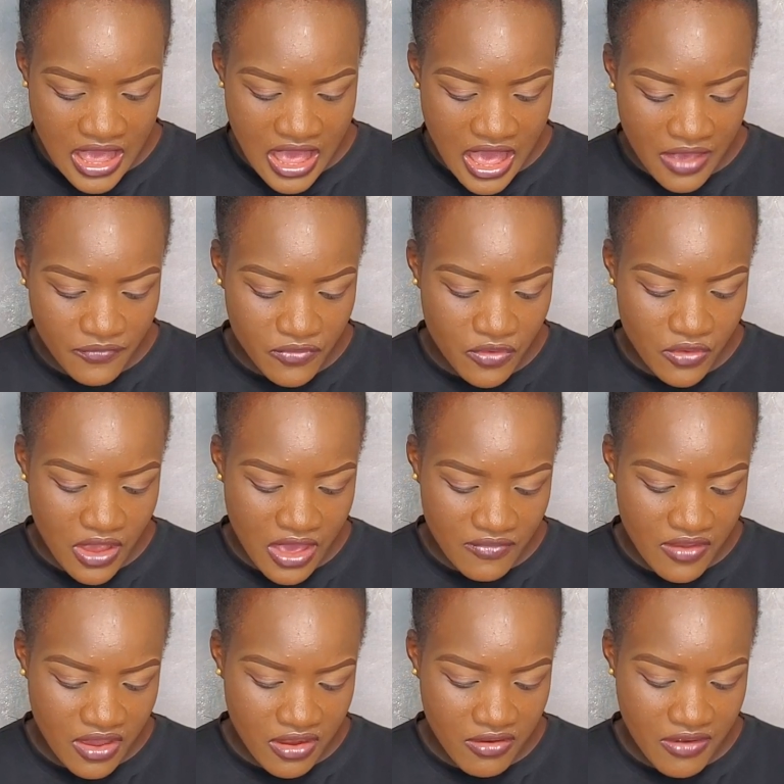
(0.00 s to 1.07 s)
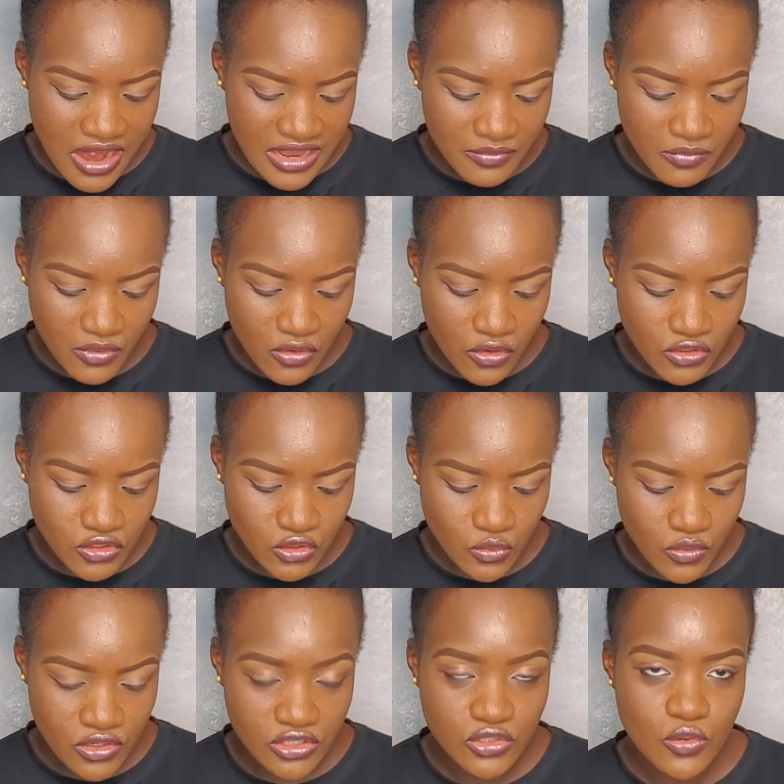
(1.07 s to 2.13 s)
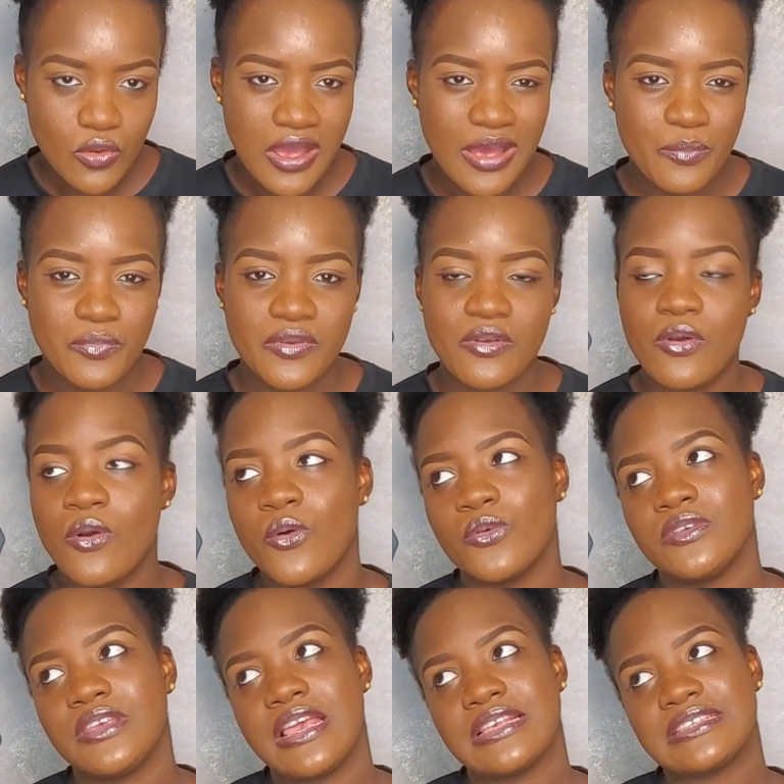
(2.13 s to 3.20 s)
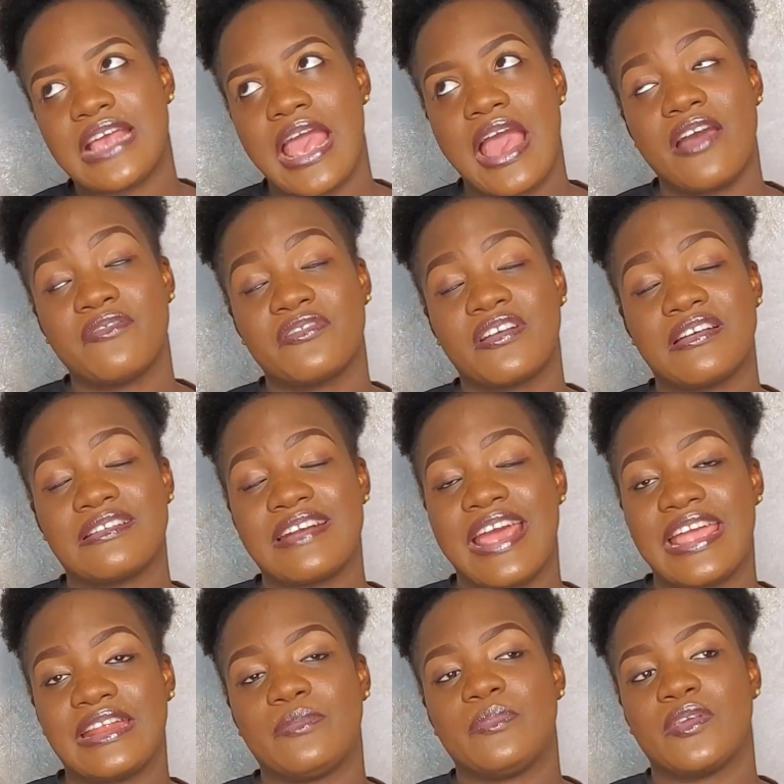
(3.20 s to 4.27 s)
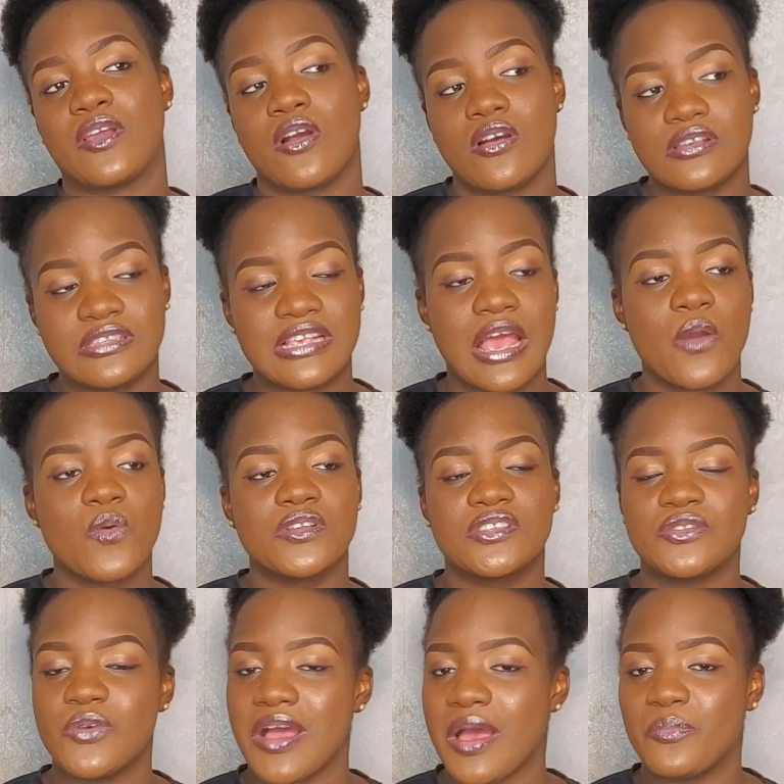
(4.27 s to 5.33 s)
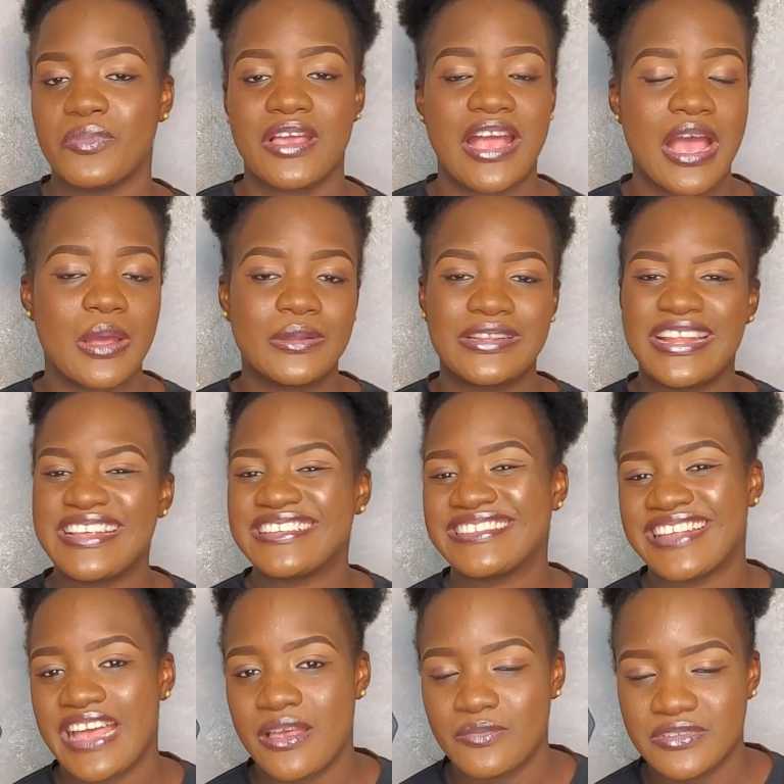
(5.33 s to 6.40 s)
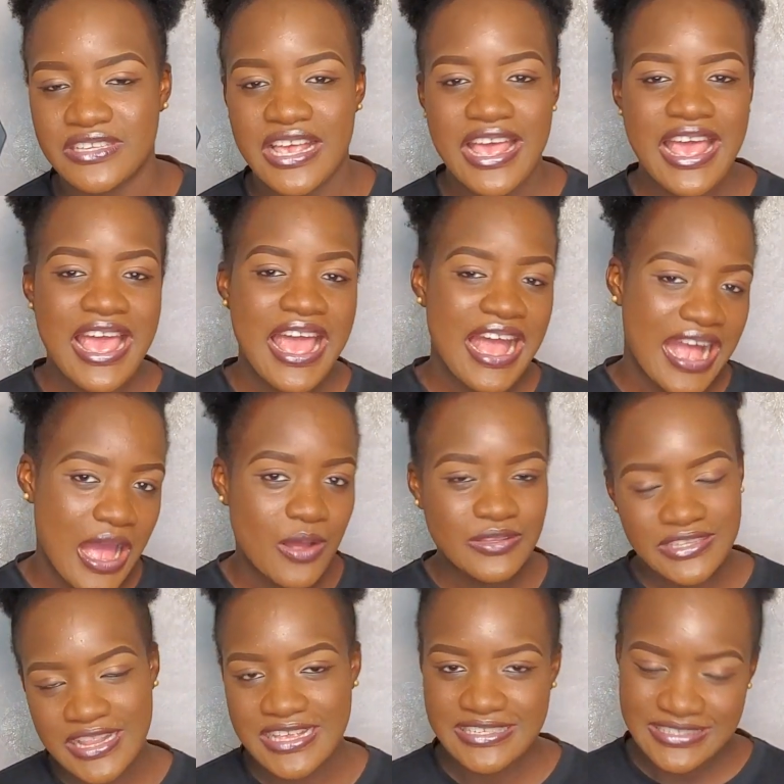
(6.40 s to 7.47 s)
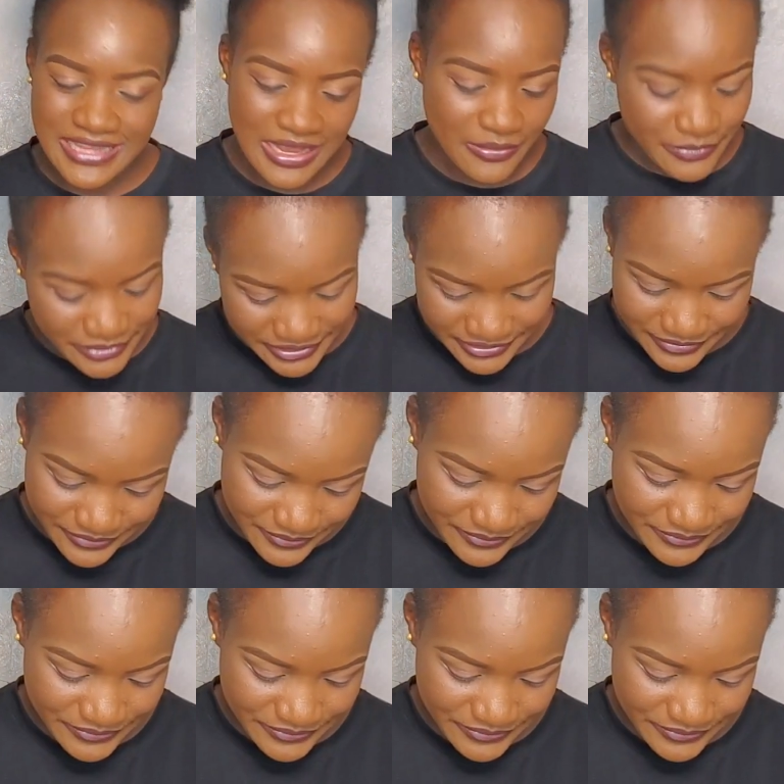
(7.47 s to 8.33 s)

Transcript: Have you ever cried because you were so happy? Oh yes, I have cried because I was so happy countless times. Countless times.